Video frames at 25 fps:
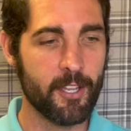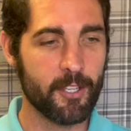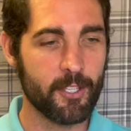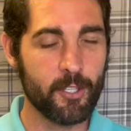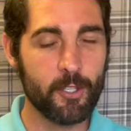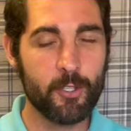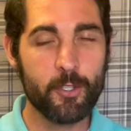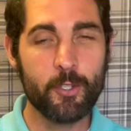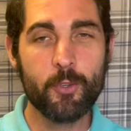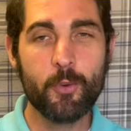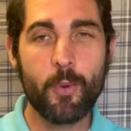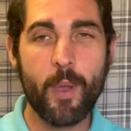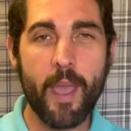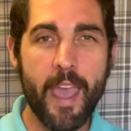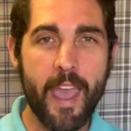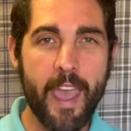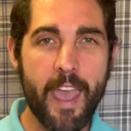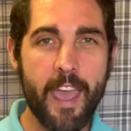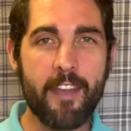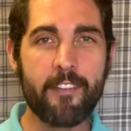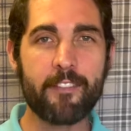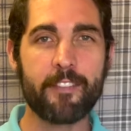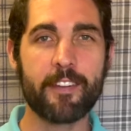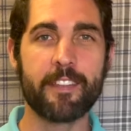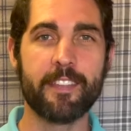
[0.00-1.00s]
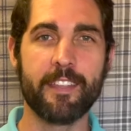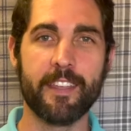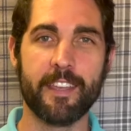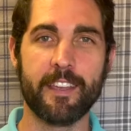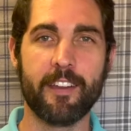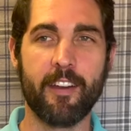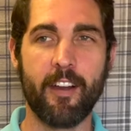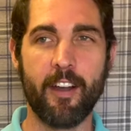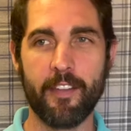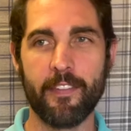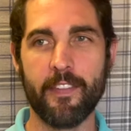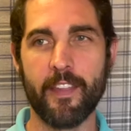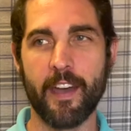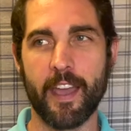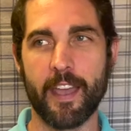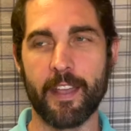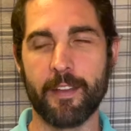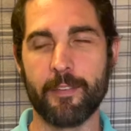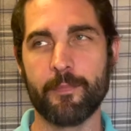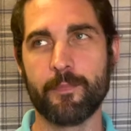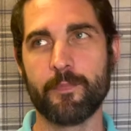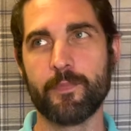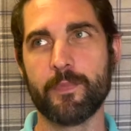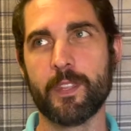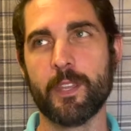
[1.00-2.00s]
you do everything
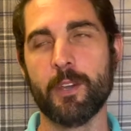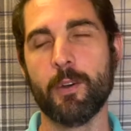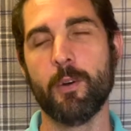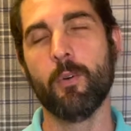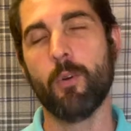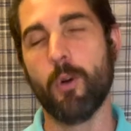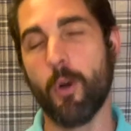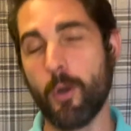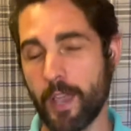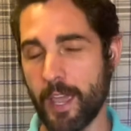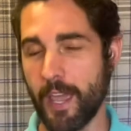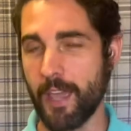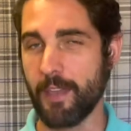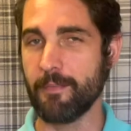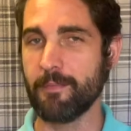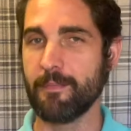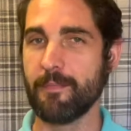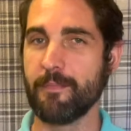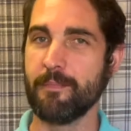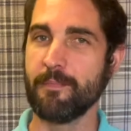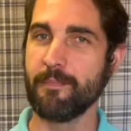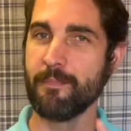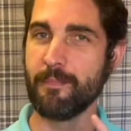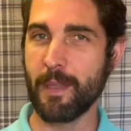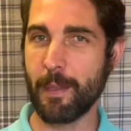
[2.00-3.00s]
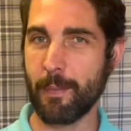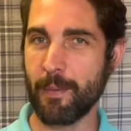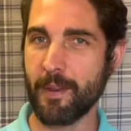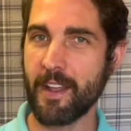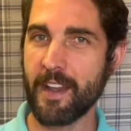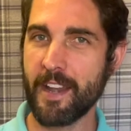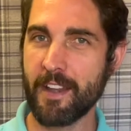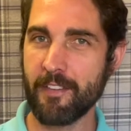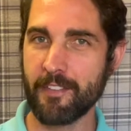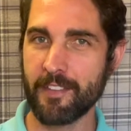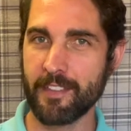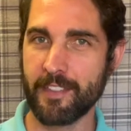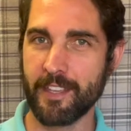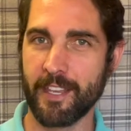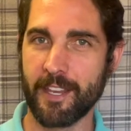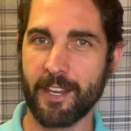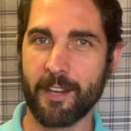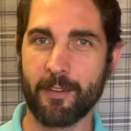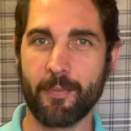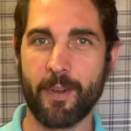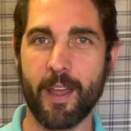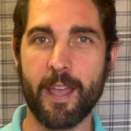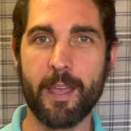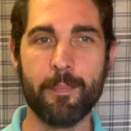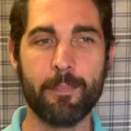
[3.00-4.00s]
online. Okay, maybe not everything,
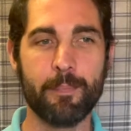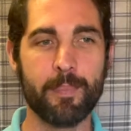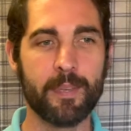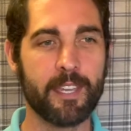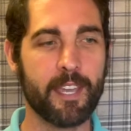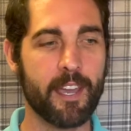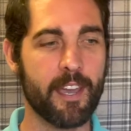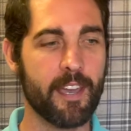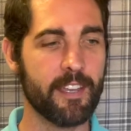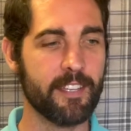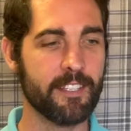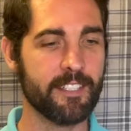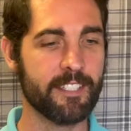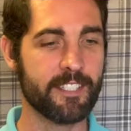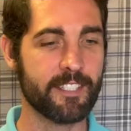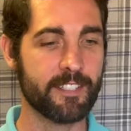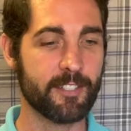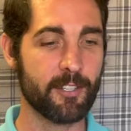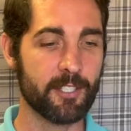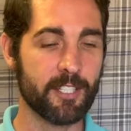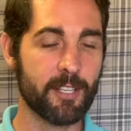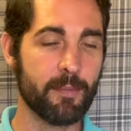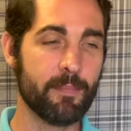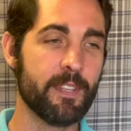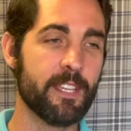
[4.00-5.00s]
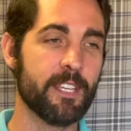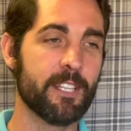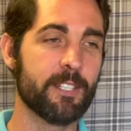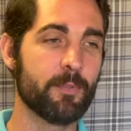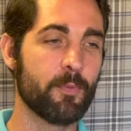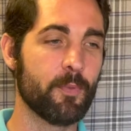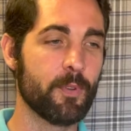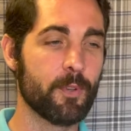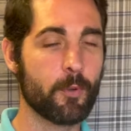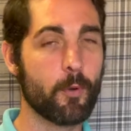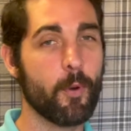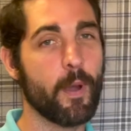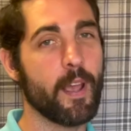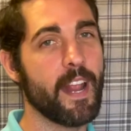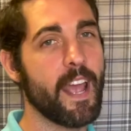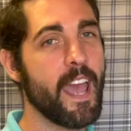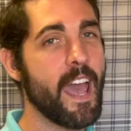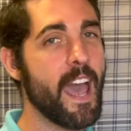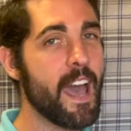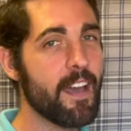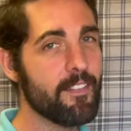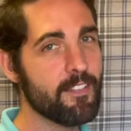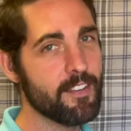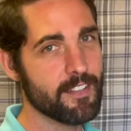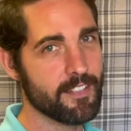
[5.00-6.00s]
right? Because there's some things we quite
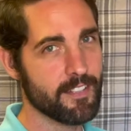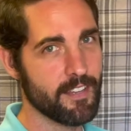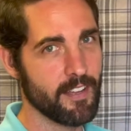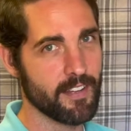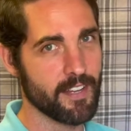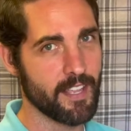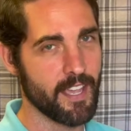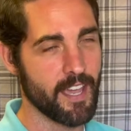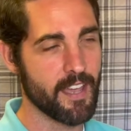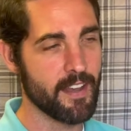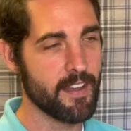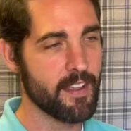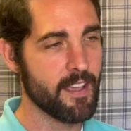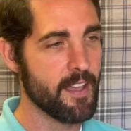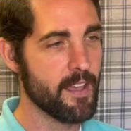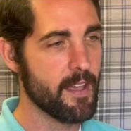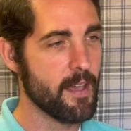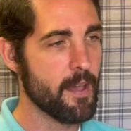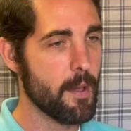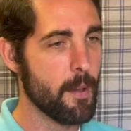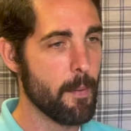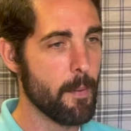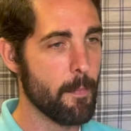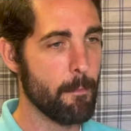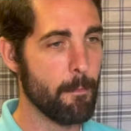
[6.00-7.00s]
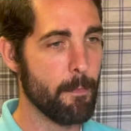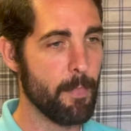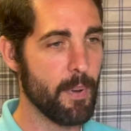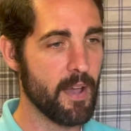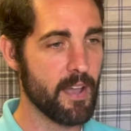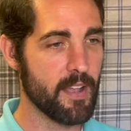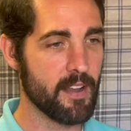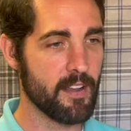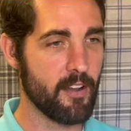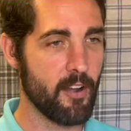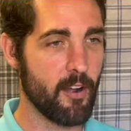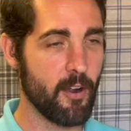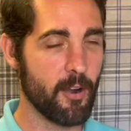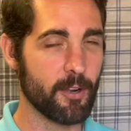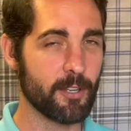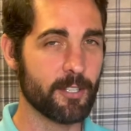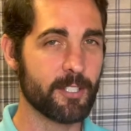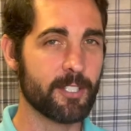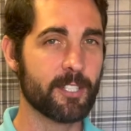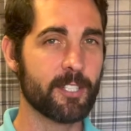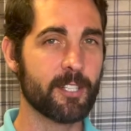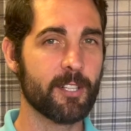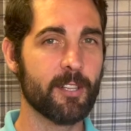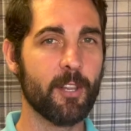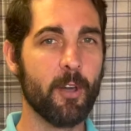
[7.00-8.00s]
haven't done yet, but are
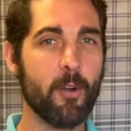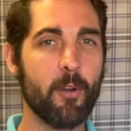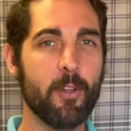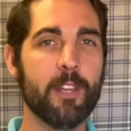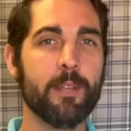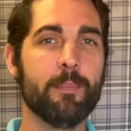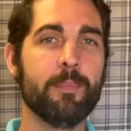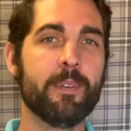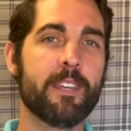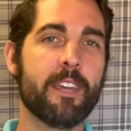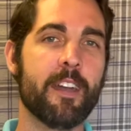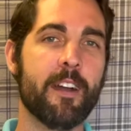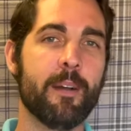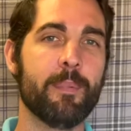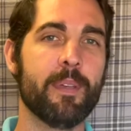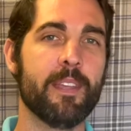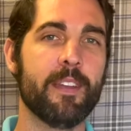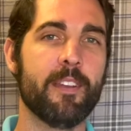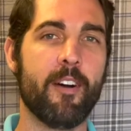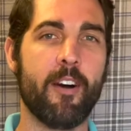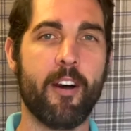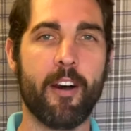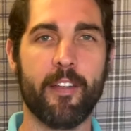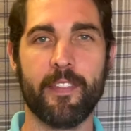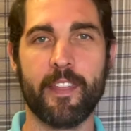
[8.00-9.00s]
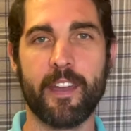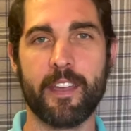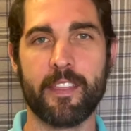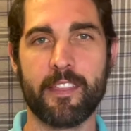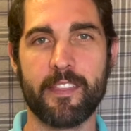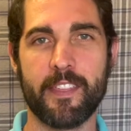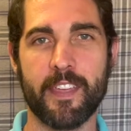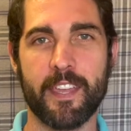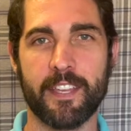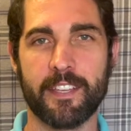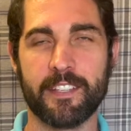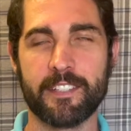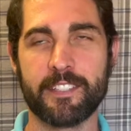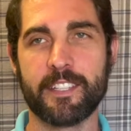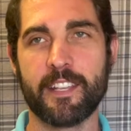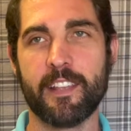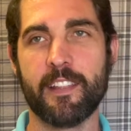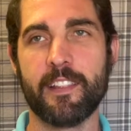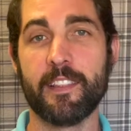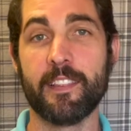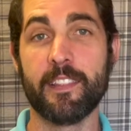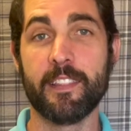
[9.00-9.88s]
slowly becoming online things.